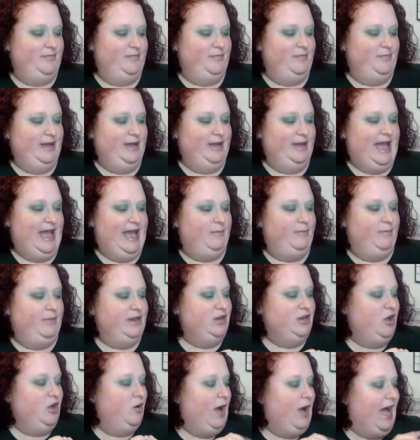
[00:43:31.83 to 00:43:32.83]
but yeah,
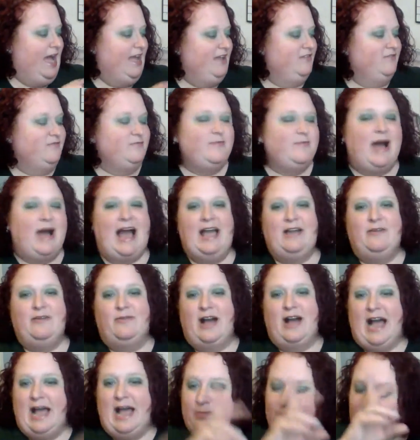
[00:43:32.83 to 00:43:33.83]
but no, I
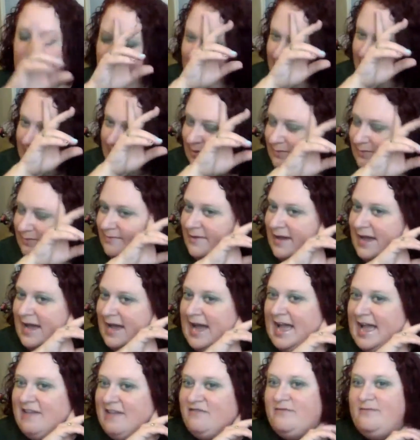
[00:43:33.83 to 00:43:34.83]
brought up,
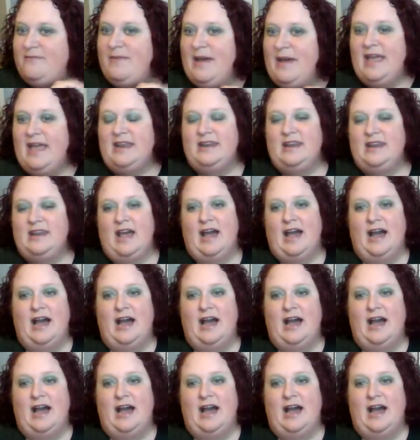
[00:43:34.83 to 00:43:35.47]
I've been